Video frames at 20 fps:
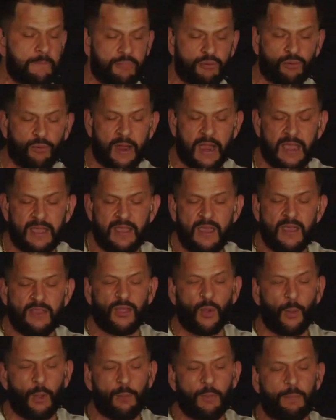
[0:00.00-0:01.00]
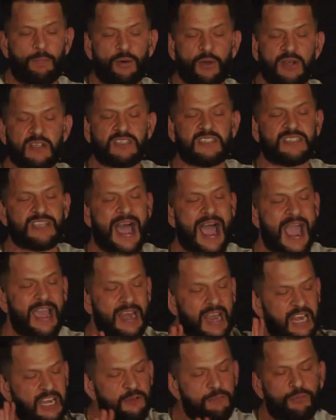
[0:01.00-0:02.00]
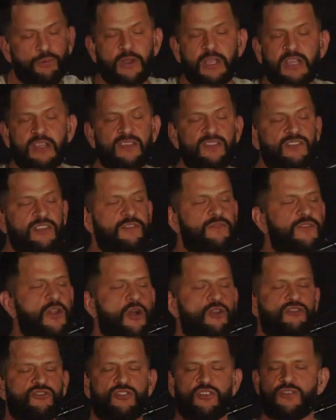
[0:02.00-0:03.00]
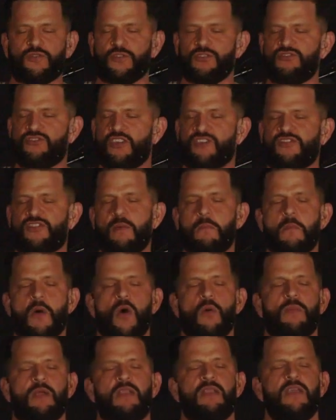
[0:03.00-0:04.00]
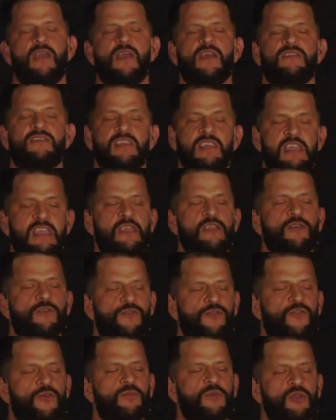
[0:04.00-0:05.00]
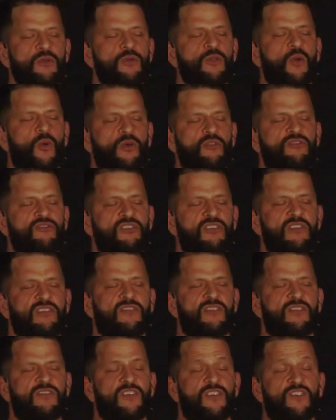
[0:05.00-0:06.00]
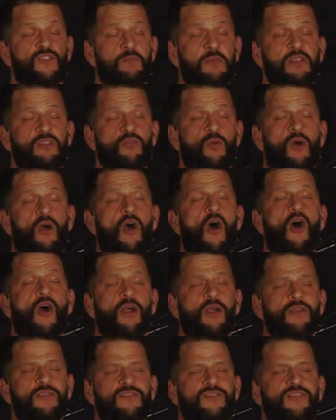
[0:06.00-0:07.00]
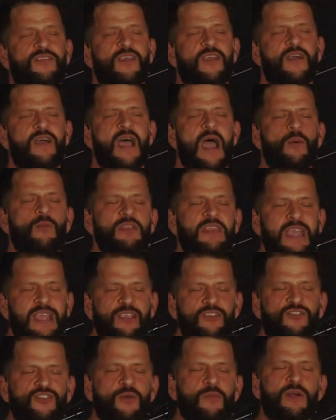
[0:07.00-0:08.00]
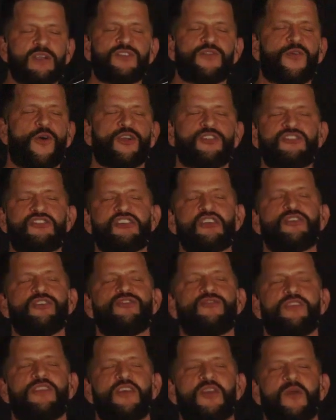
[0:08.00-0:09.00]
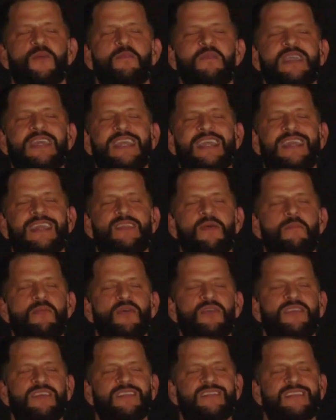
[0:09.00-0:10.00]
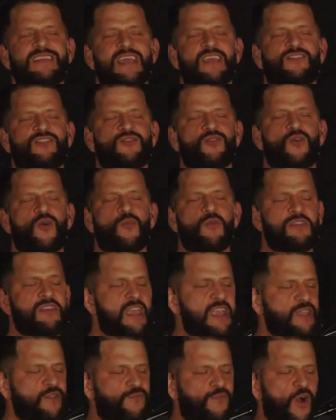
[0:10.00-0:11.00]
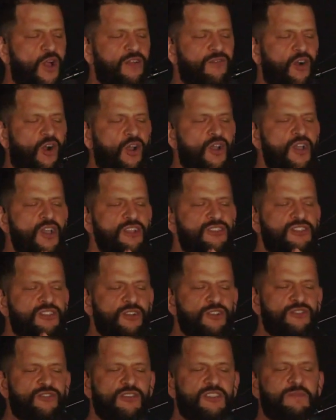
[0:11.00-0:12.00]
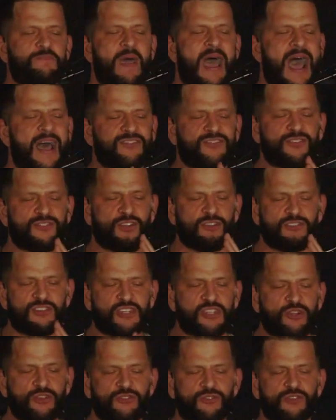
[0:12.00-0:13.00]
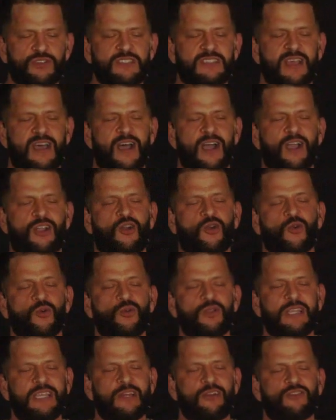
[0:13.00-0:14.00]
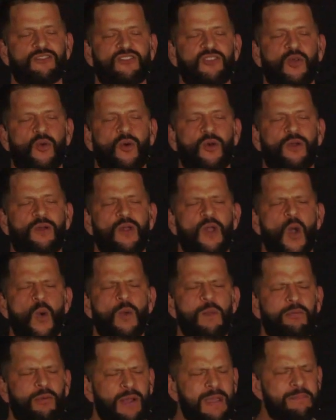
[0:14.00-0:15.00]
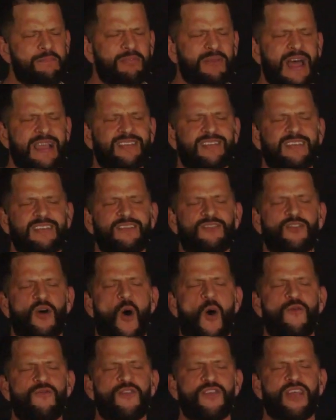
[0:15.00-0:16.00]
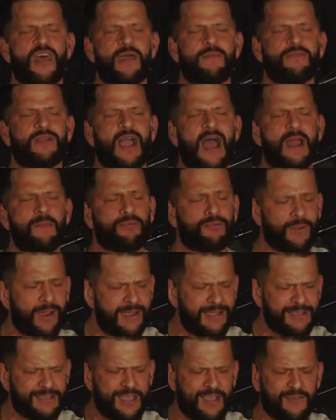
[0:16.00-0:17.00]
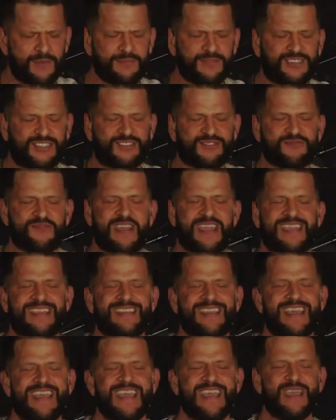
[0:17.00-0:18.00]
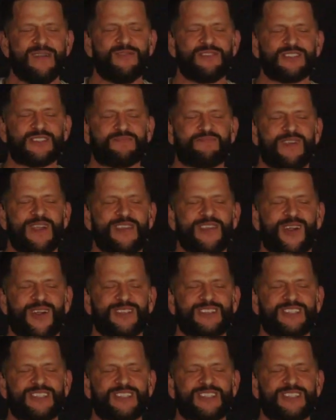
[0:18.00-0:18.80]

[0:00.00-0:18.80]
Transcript: pray that we would put aside any preconceived notions for just a moment to hear from you, Lord Jesus, to speak to our hearts. And we thank you so much for our children that are meeting in the buildings next door. We thank you for all of our children's pastors, our children's uh, crew leaders, Lord. We pray blessings over them. God, pray you give them strength. And we just pray that our